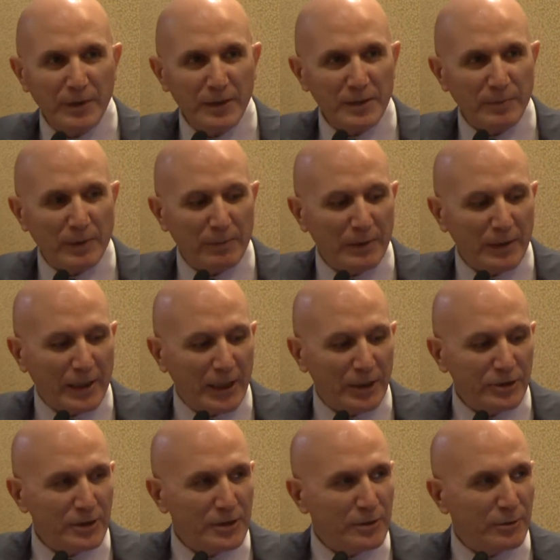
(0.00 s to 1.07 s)
his
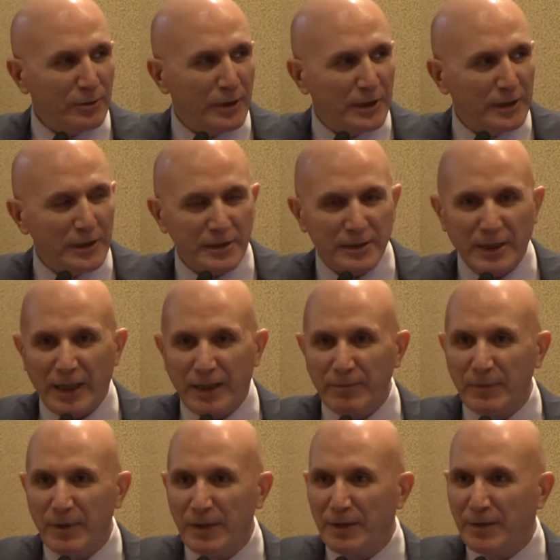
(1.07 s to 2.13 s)
publications or heard his
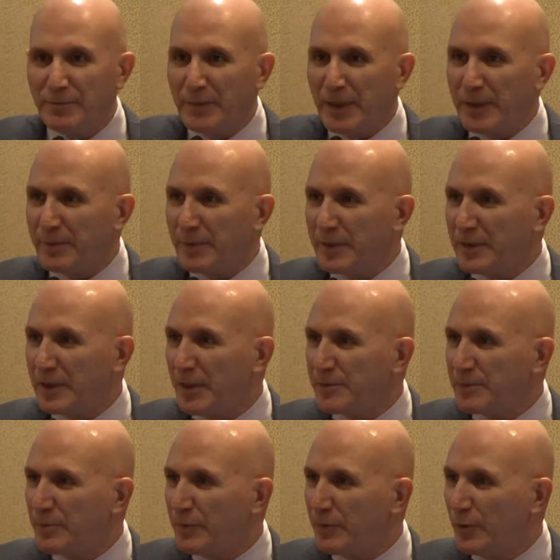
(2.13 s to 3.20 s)
name many, many
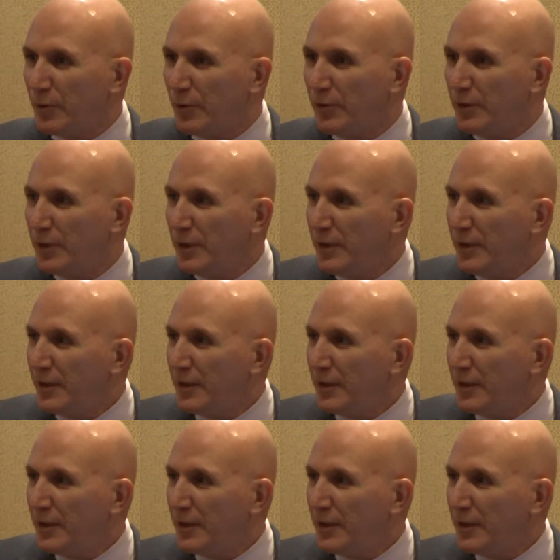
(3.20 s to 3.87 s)
times before.